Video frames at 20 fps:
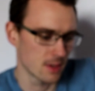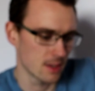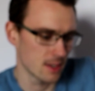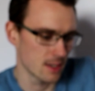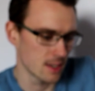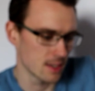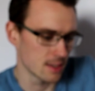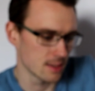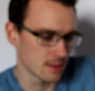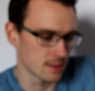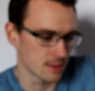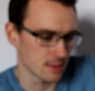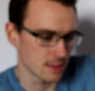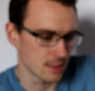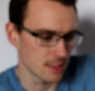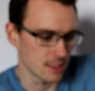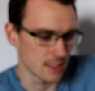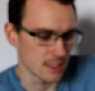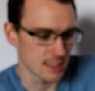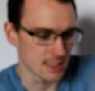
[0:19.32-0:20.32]
And
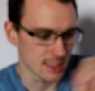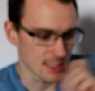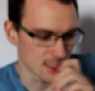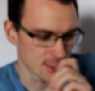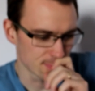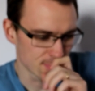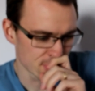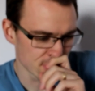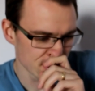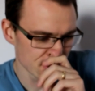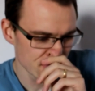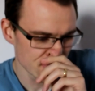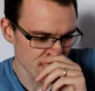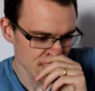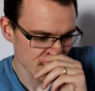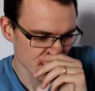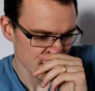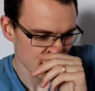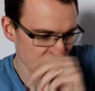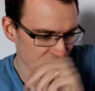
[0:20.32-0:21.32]
it is as brewed
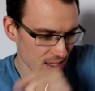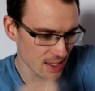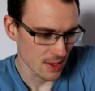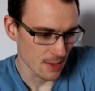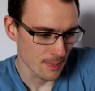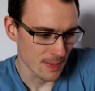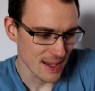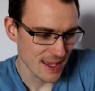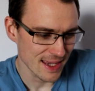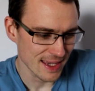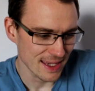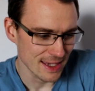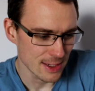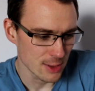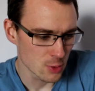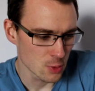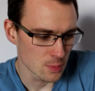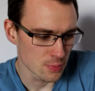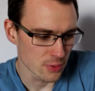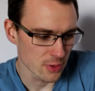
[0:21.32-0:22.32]
at the Black
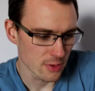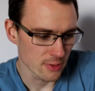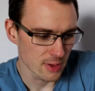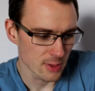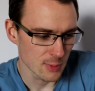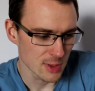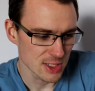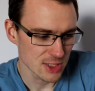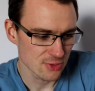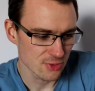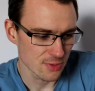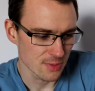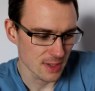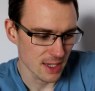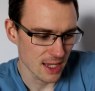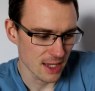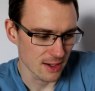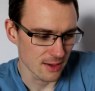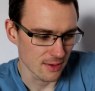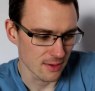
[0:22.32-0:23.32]
Eagle Brewery, Westerham,
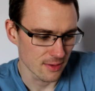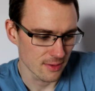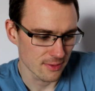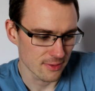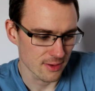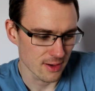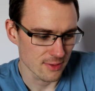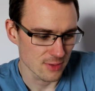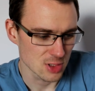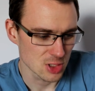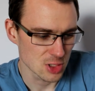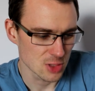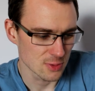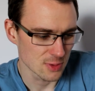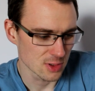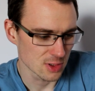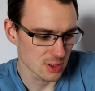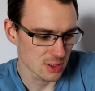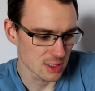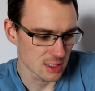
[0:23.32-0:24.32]
Kent, for over
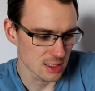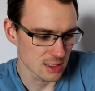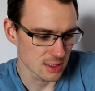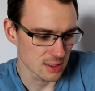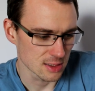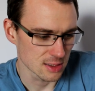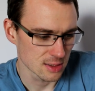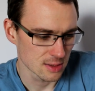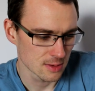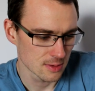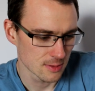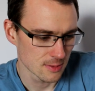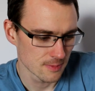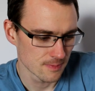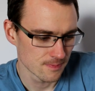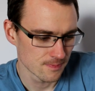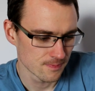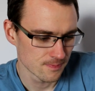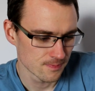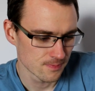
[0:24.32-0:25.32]
200 years.
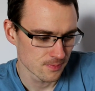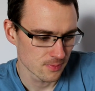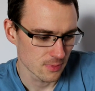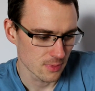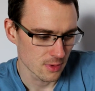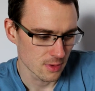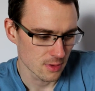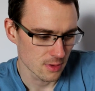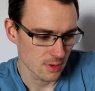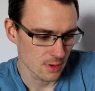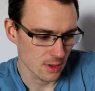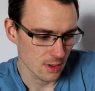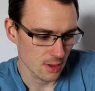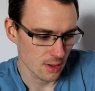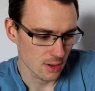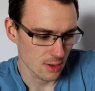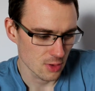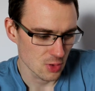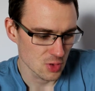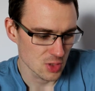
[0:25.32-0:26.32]

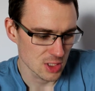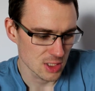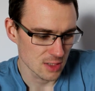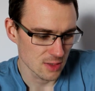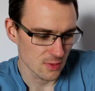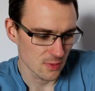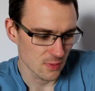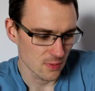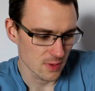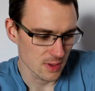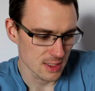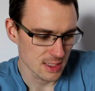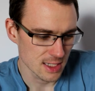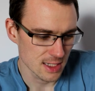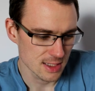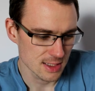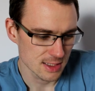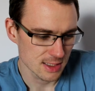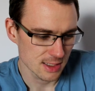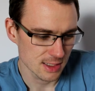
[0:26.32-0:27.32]
OG of
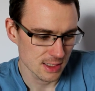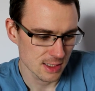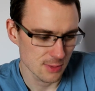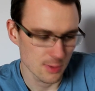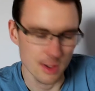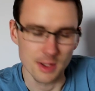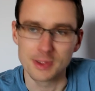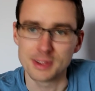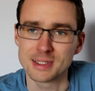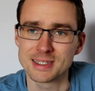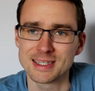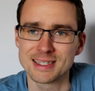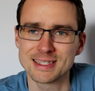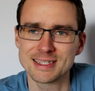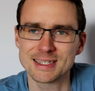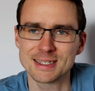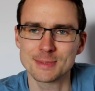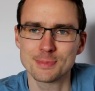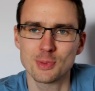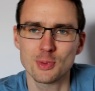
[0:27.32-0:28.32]
1061, so
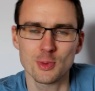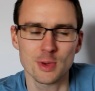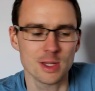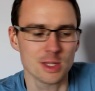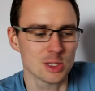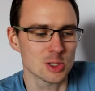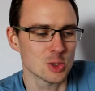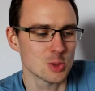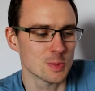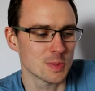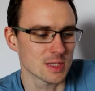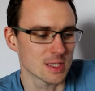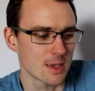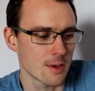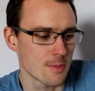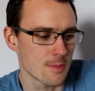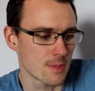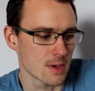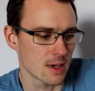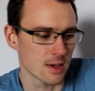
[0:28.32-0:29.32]

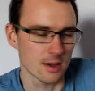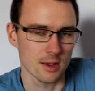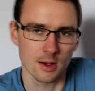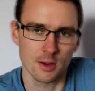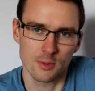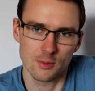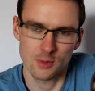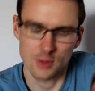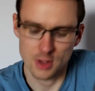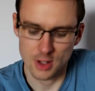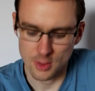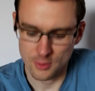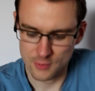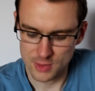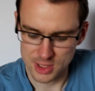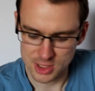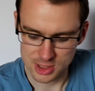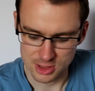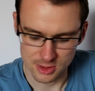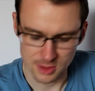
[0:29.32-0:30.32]
6.2% beer. I'll
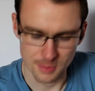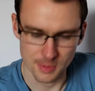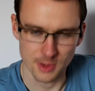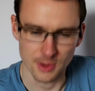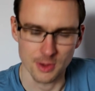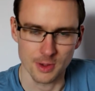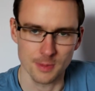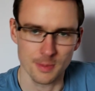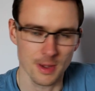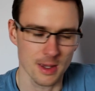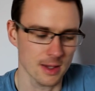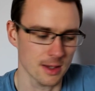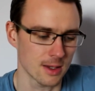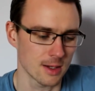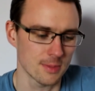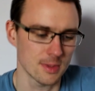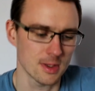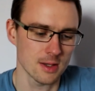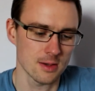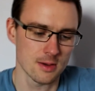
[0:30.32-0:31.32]
read you the bit on the back
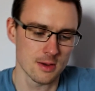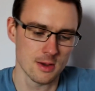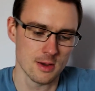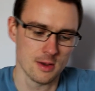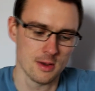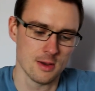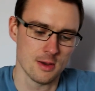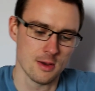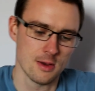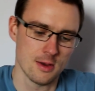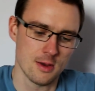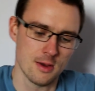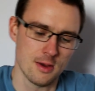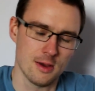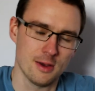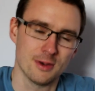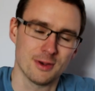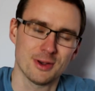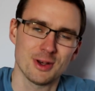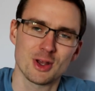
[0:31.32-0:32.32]
in a minute.
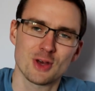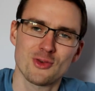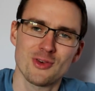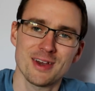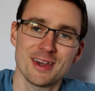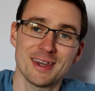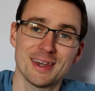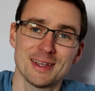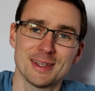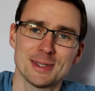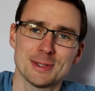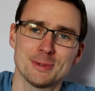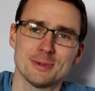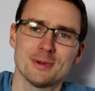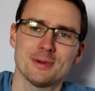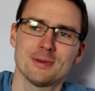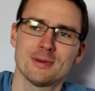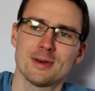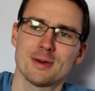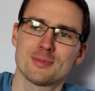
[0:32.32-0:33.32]
I'm going to crack it
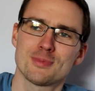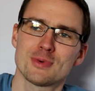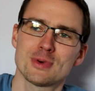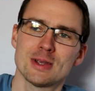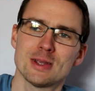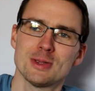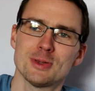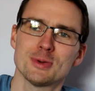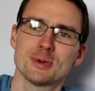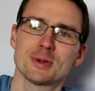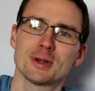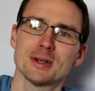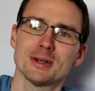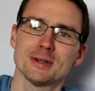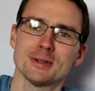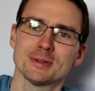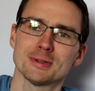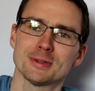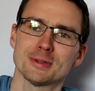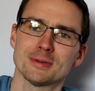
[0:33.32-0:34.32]
into a brand new
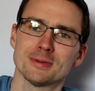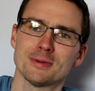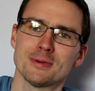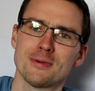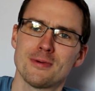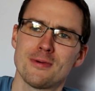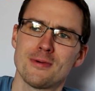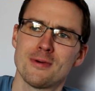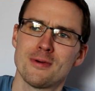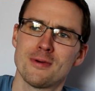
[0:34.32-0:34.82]
glass as well.